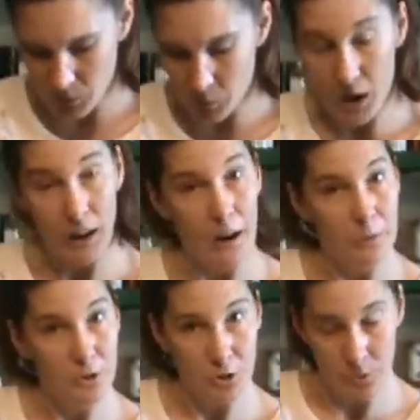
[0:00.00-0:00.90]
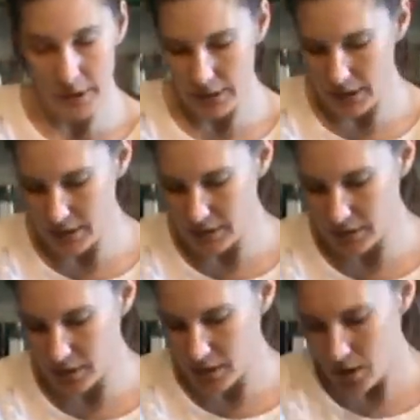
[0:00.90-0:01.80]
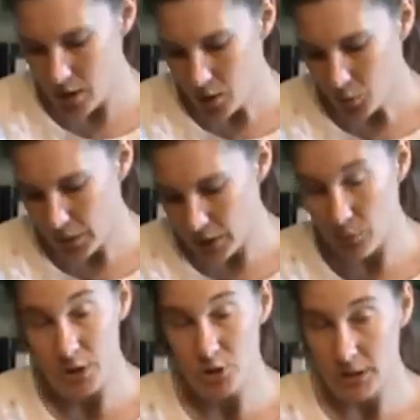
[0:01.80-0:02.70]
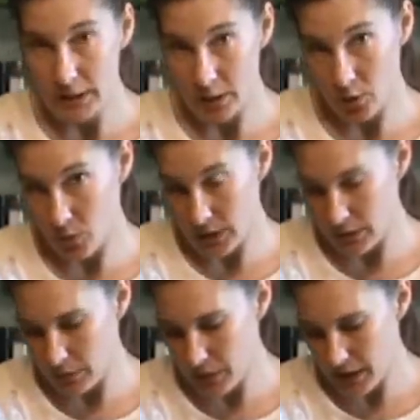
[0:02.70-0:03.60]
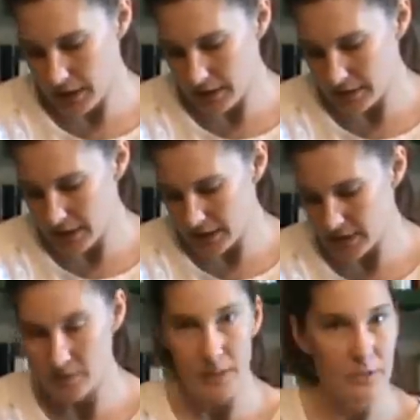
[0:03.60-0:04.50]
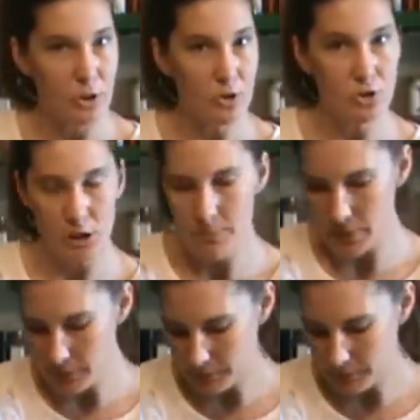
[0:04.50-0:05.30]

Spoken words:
While I was doing this, we originally knew him as 1952 Cheap.